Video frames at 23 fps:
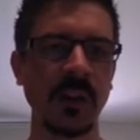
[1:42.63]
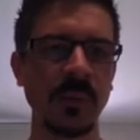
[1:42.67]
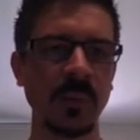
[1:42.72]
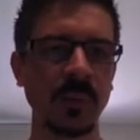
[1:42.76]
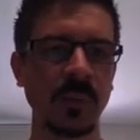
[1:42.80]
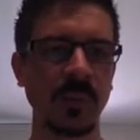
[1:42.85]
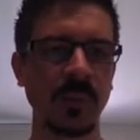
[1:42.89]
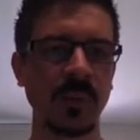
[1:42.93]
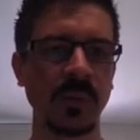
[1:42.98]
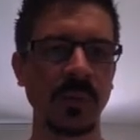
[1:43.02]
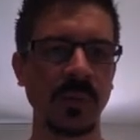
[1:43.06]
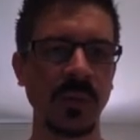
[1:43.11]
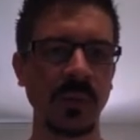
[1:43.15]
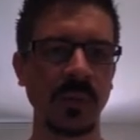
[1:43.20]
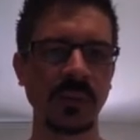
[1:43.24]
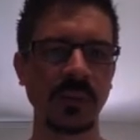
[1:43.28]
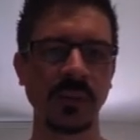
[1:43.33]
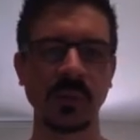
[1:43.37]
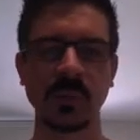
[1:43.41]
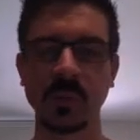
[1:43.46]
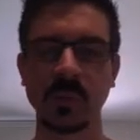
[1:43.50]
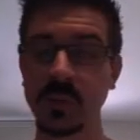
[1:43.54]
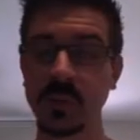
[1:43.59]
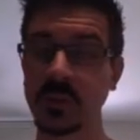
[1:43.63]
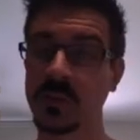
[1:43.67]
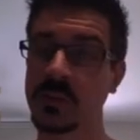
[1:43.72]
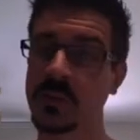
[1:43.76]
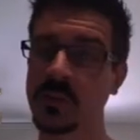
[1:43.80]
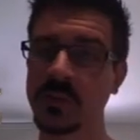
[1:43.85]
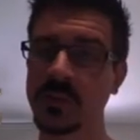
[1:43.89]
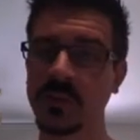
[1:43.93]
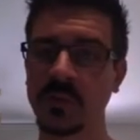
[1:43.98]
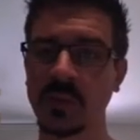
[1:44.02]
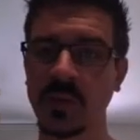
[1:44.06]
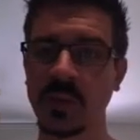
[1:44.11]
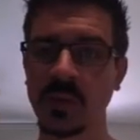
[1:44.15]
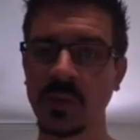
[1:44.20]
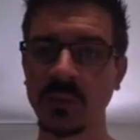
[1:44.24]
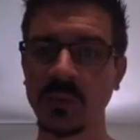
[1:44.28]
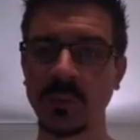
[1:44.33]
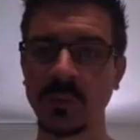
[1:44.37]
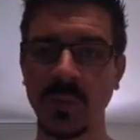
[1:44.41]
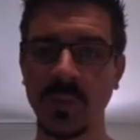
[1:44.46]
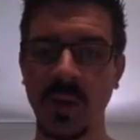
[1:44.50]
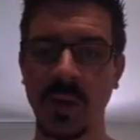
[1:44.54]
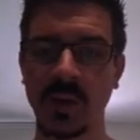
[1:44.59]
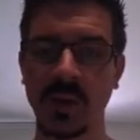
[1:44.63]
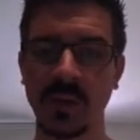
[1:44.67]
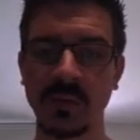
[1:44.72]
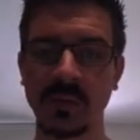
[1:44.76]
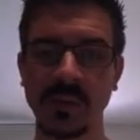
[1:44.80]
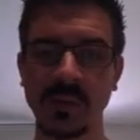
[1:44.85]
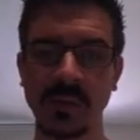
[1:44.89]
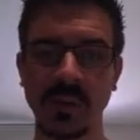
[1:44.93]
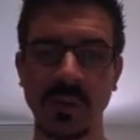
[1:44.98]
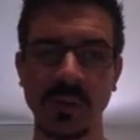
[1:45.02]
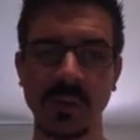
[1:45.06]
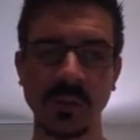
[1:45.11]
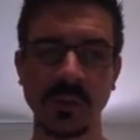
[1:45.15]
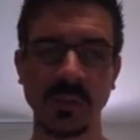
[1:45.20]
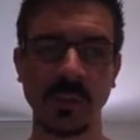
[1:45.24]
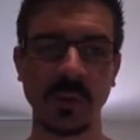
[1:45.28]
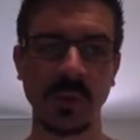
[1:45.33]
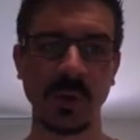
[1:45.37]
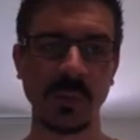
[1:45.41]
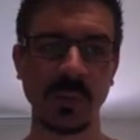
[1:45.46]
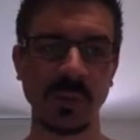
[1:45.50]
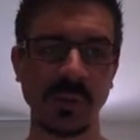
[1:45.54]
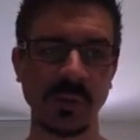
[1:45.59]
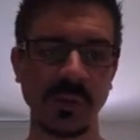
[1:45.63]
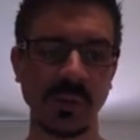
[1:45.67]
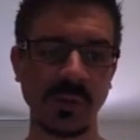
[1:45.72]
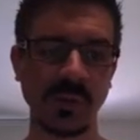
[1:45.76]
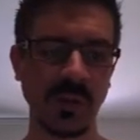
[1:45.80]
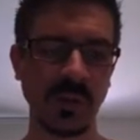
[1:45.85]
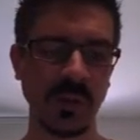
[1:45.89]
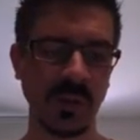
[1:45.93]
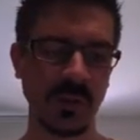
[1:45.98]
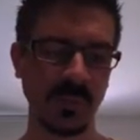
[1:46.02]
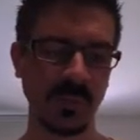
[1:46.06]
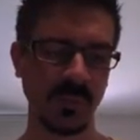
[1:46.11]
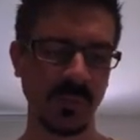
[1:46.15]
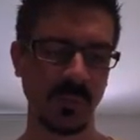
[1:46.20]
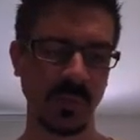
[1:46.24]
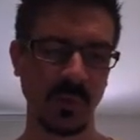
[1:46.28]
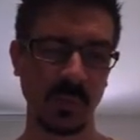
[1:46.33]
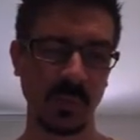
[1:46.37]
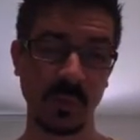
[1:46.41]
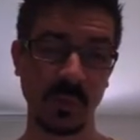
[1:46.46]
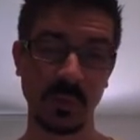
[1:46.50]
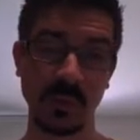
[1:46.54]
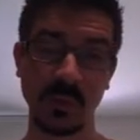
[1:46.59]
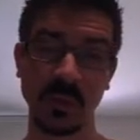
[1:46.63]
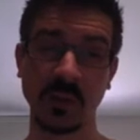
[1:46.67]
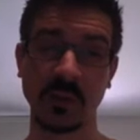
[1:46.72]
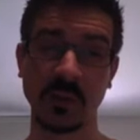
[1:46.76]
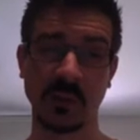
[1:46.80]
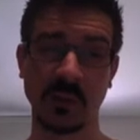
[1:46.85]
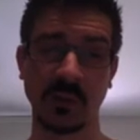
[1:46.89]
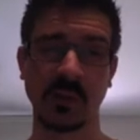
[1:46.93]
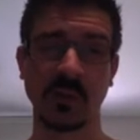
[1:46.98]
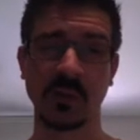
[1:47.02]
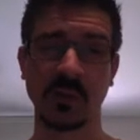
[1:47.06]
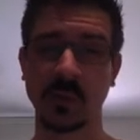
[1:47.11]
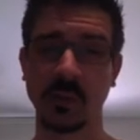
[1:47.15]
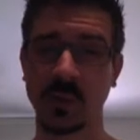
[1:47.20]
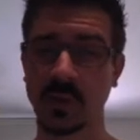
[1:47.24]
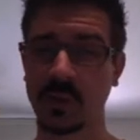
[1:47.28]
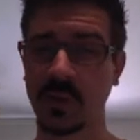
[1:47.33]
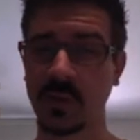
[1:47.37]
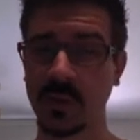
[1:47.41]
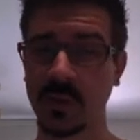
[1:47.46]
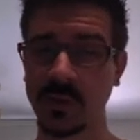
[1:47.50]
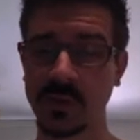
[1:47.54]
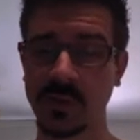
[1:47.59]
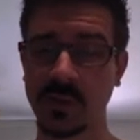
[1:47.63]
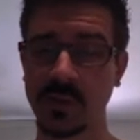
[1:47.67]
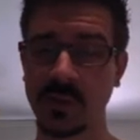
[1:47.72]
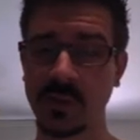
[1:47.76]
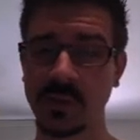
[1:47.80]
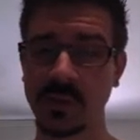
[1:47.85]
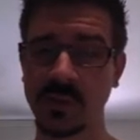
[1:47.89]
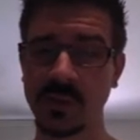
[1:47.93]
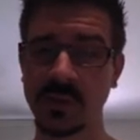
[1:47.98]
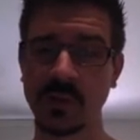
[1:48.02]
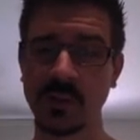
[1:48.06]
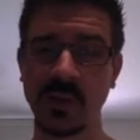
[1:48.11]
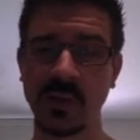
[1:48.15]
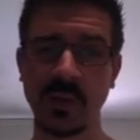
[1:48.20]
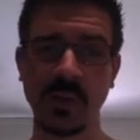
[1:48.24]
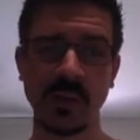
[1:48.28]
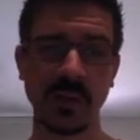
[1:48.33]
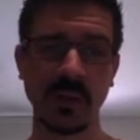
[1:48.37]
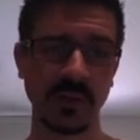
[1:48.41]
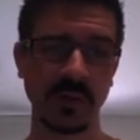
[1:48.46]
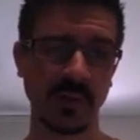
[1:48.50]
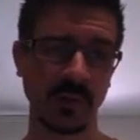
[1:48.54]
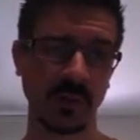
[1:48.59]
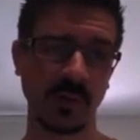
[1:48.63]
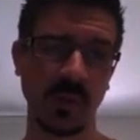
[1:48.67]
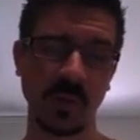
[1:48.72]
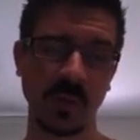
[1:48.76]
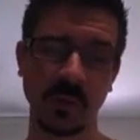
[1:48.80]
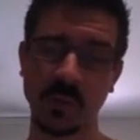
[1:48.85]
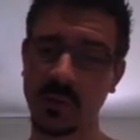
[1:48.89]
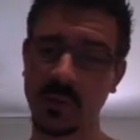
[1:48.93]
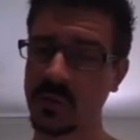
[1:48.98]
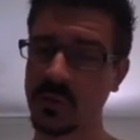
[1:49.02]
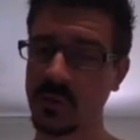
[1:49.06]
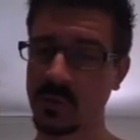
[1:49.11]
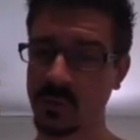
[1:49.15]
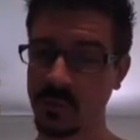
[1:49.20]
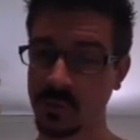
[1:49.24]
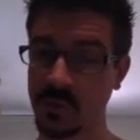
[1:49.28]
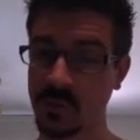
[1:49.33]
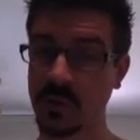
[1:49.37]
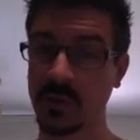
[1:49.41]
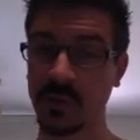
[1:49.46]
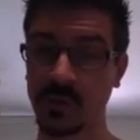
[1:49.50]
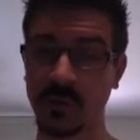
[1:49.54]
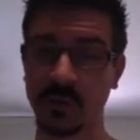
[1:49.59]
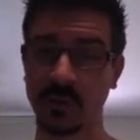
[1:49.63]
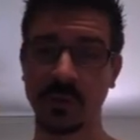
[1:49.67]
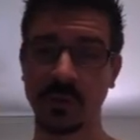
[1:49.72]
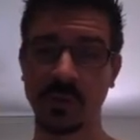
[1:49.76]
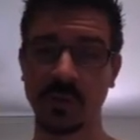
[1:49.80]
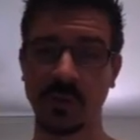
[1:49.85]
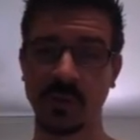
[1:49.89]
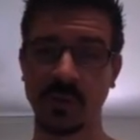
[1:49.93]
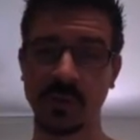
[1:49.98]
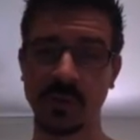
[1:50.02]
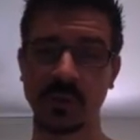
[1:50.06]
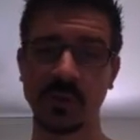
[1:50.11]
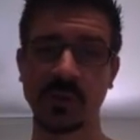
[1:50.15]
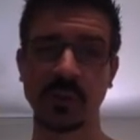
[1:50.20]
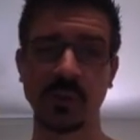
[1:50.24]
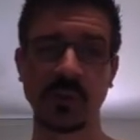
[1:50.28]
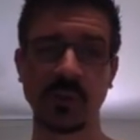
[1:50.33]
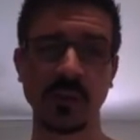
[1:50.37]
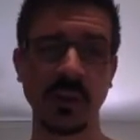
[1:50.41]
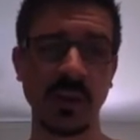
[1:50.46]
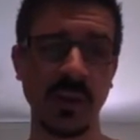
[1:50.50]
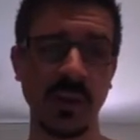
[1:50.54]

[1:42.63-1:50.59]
But for us in business, for our advertising purposes, the brilliant thing with Graph Search is that we're able to do really cool searches.